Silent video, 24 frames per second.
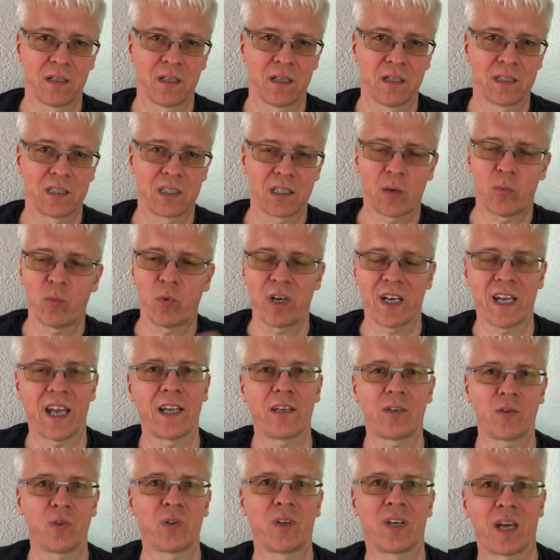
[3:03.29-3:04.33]
Someone had
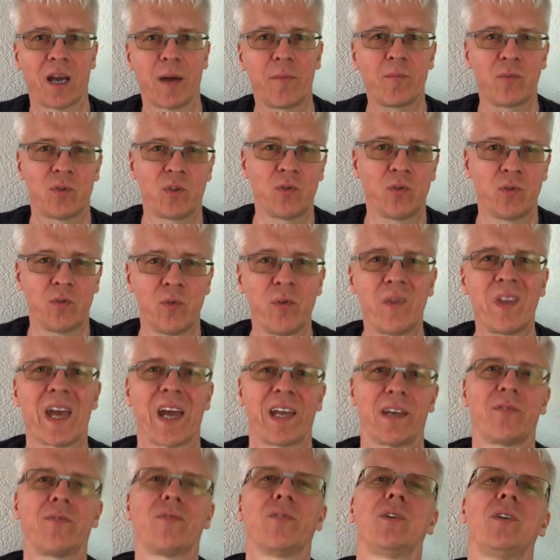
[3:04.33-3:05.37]
to come to do
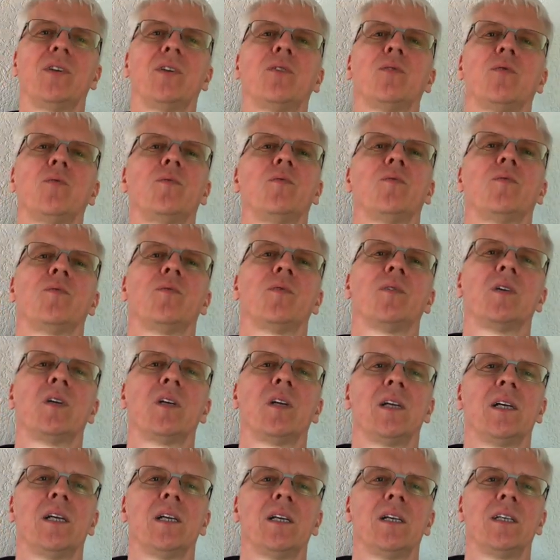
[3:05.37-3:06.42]
that for you.
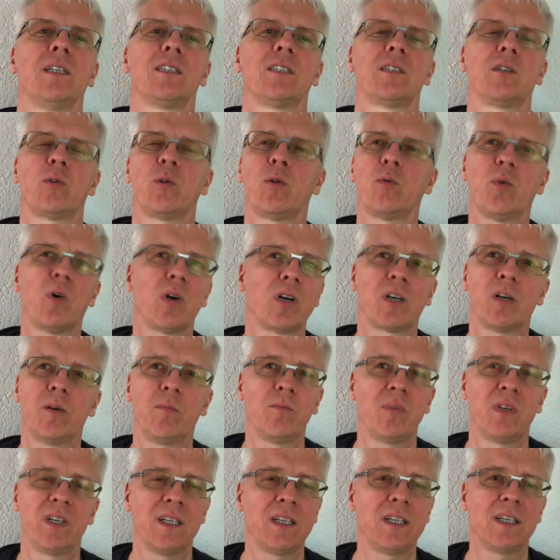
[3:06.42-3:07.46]
So you were
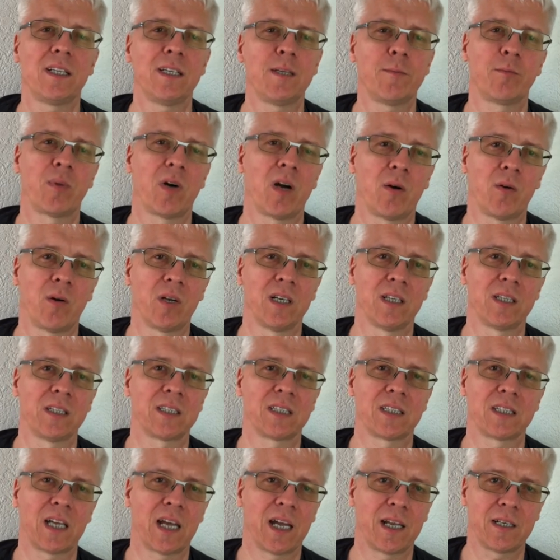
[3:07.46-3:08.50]
completely
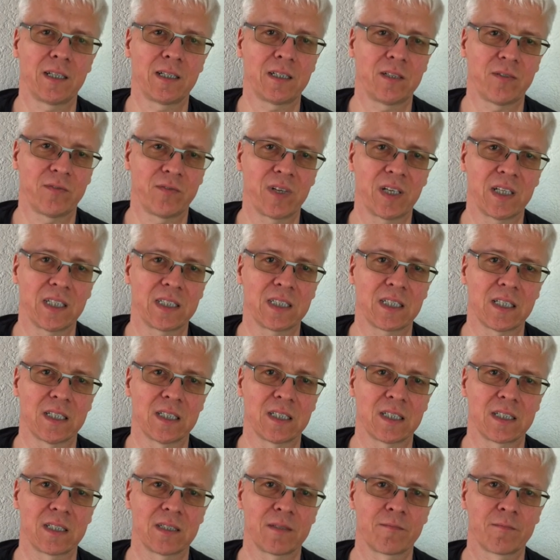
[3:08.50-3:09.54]
powerless and
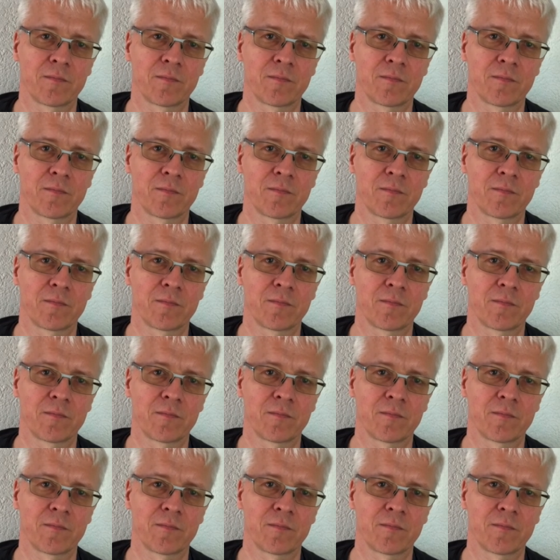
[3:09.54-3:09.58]
defenseless.